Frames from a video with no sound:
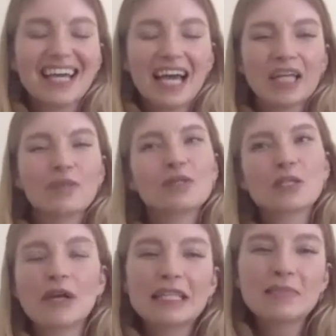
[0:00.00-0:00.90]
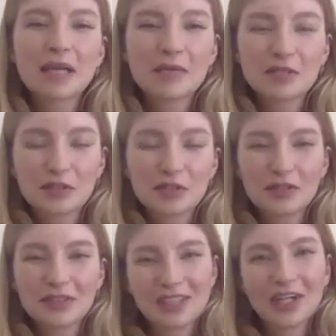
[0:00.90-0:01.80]
and it was great to be able
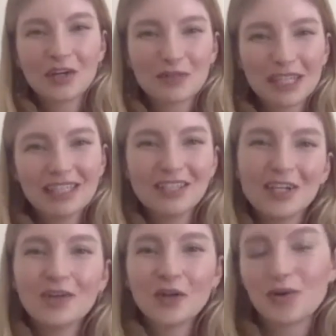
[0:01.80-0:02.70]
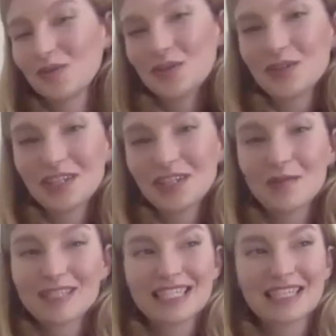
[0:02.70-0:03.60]
to, not
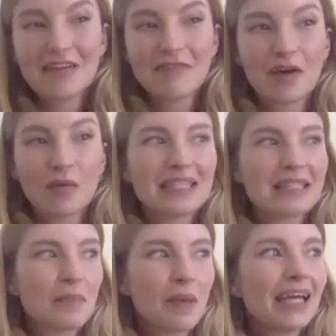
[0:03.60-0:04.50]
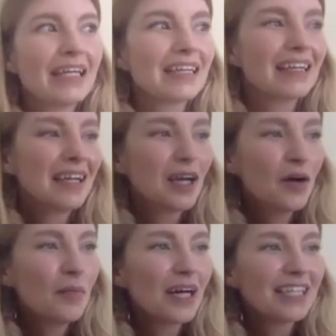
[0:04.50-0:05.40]
obviously save that wasted paint,
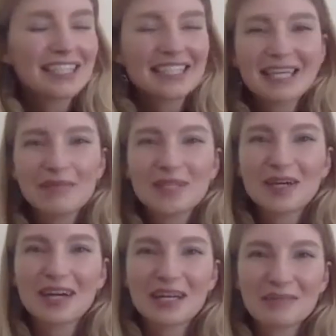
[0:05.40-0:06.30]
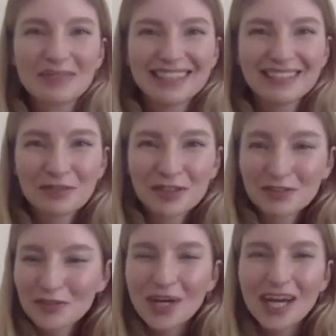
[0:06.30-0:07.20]
but at the same time, for
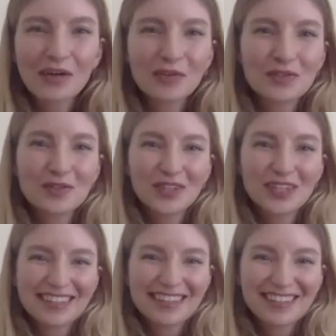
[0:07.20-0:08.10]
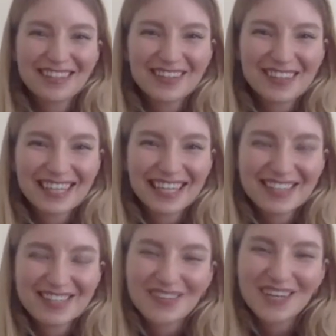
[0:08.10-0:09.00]
your health, you've got to
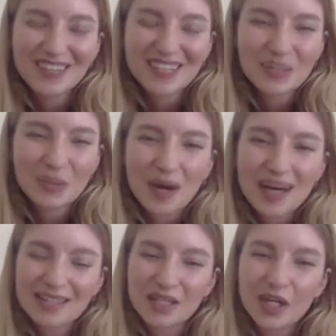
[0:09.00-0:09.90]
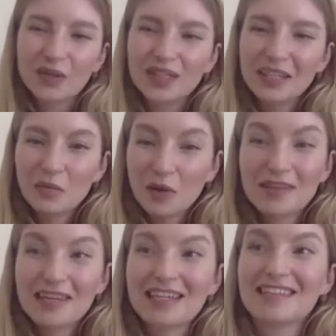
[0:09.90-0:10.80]
think as well, think twice. So
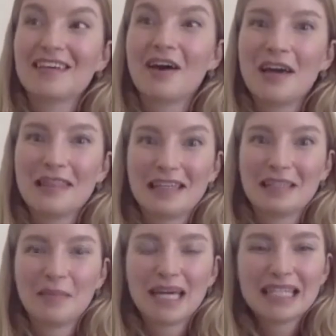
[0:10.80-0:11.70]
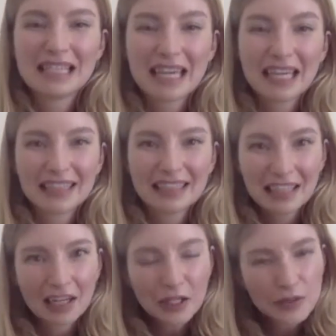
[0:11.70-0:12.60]
one thing that I think is amazing,
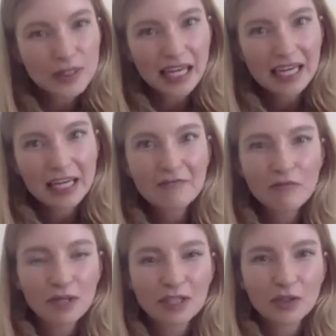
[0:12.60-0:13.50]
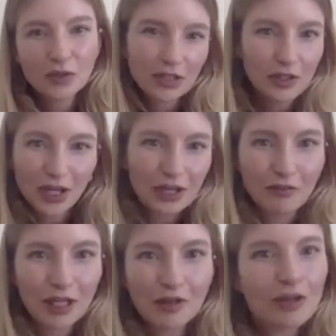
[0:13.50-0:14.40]
and like you say, even with you get your
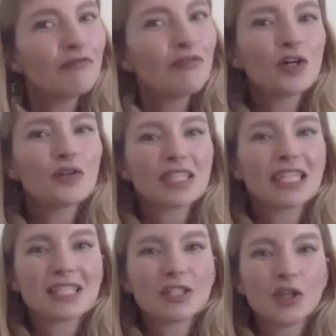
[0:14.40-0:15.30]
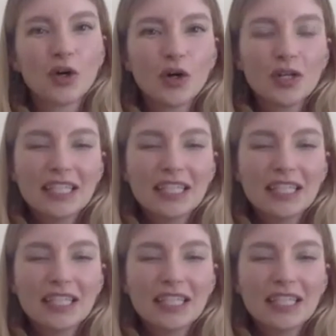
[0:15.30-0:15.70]
finger involved, and it's not